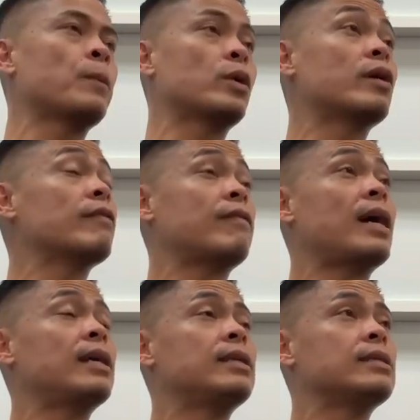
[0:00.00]
What you're going to
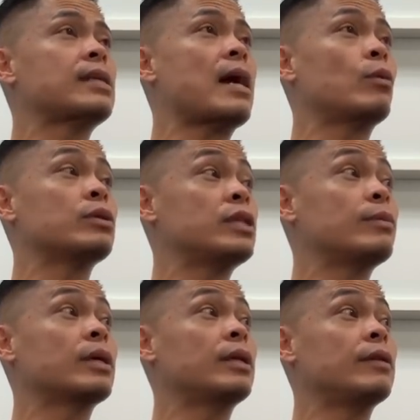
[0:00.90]
find is that we're
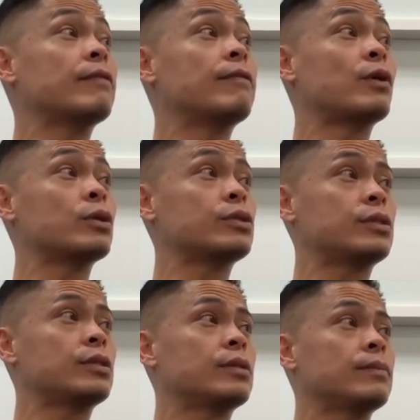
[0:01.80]
typically the first,